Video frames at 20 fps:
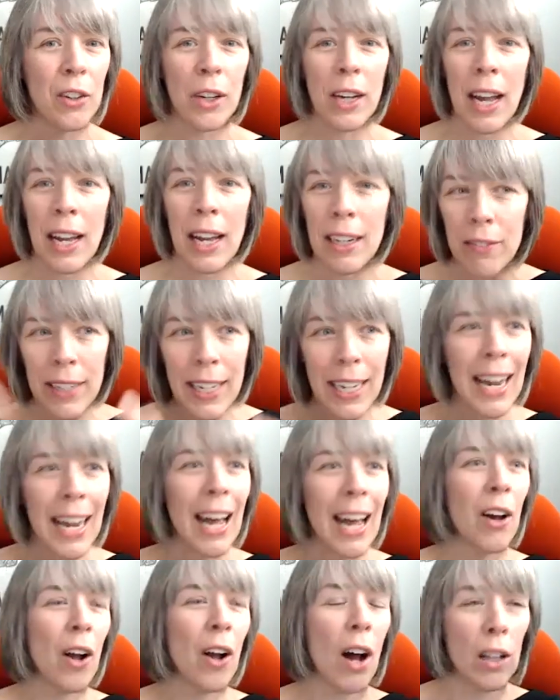kind of get
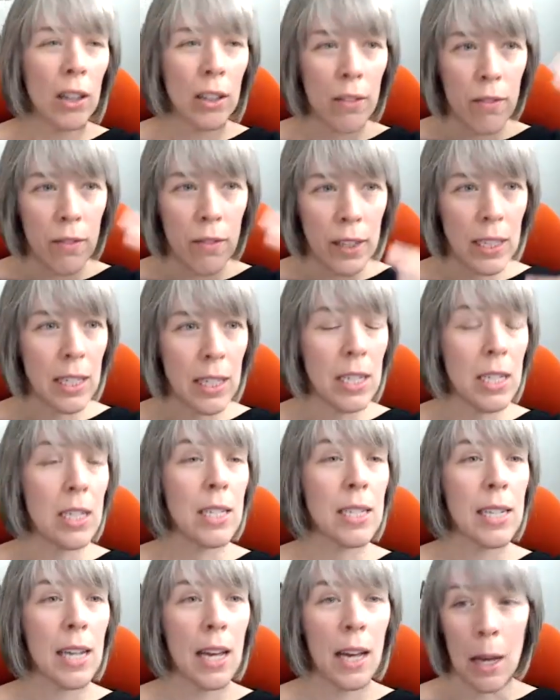out all of
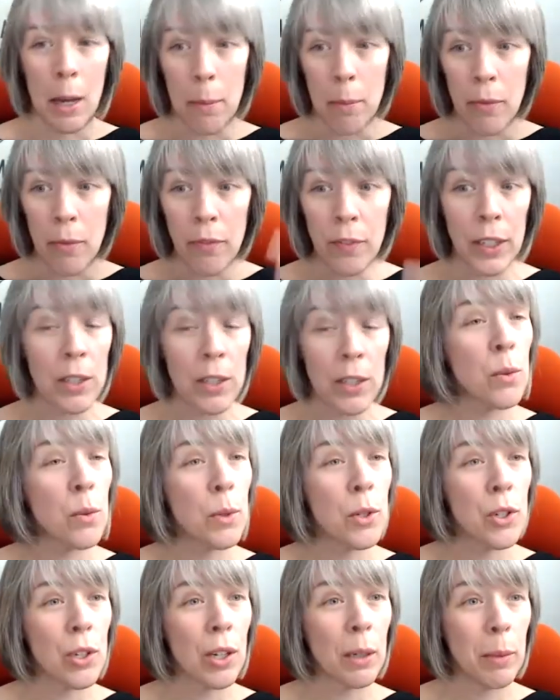these um, fears,
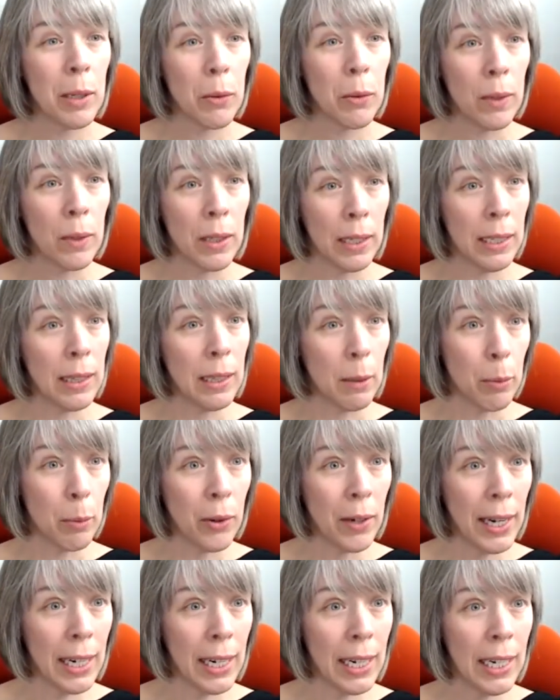which can be really
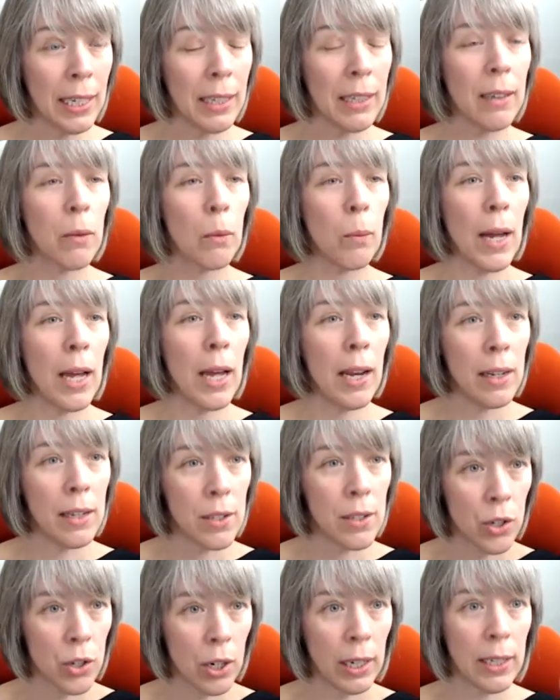liberating when
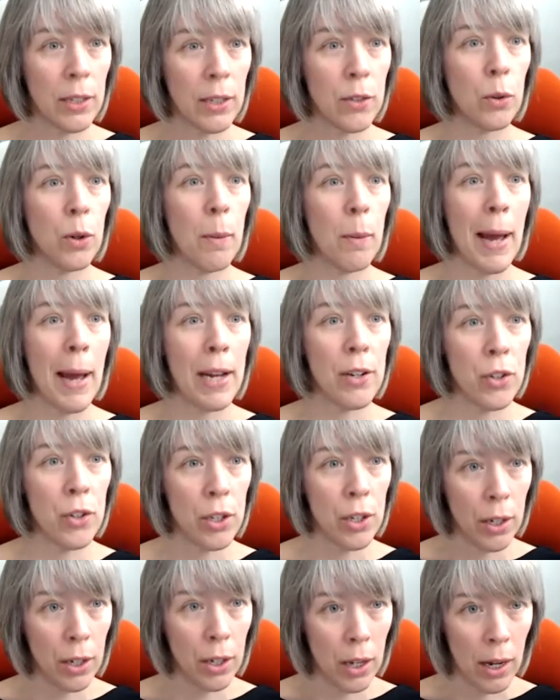starting to
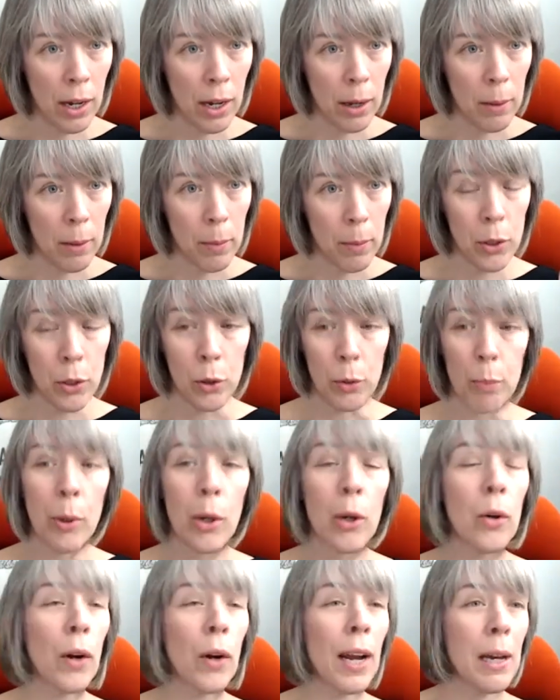imagine um, new
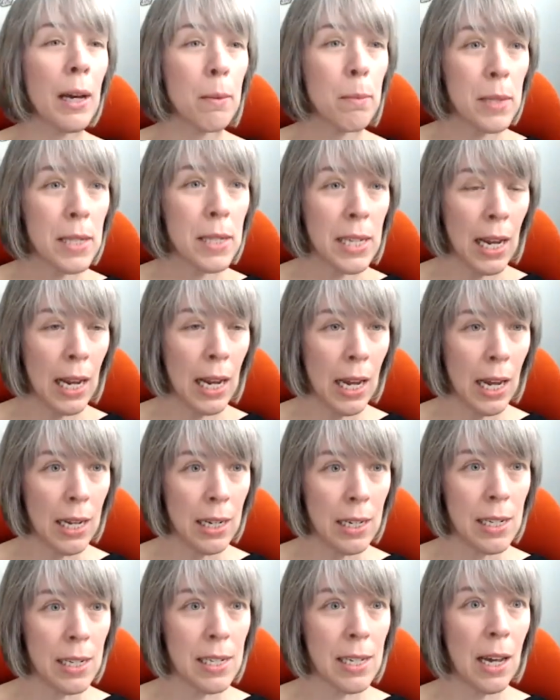programs
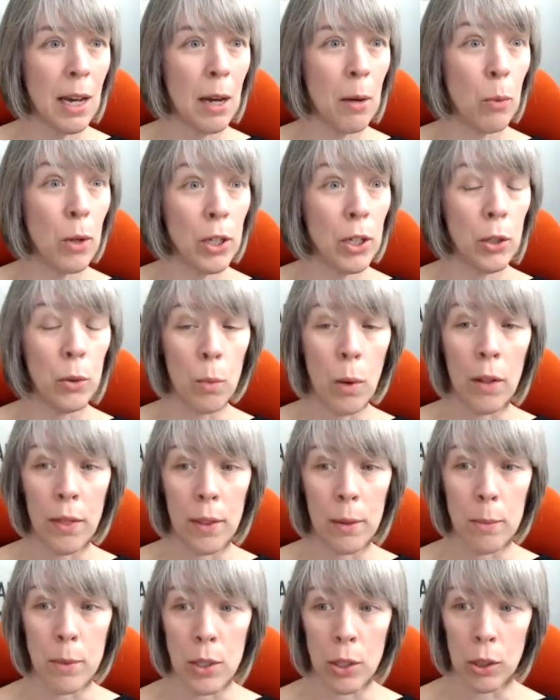and um, what you want
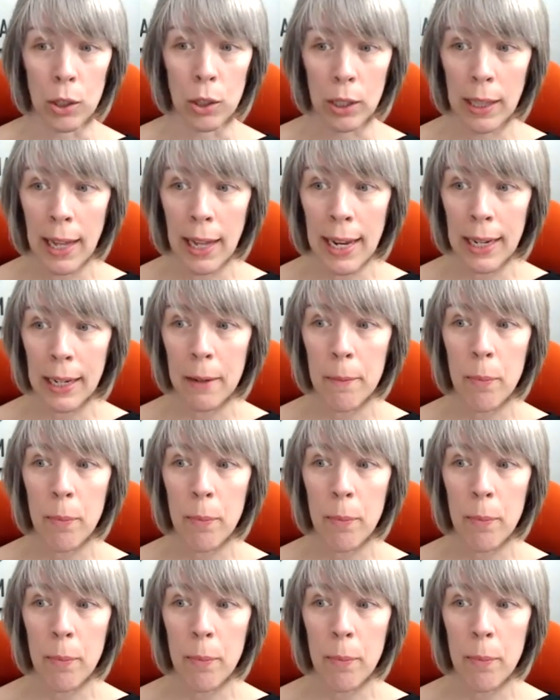them to look like.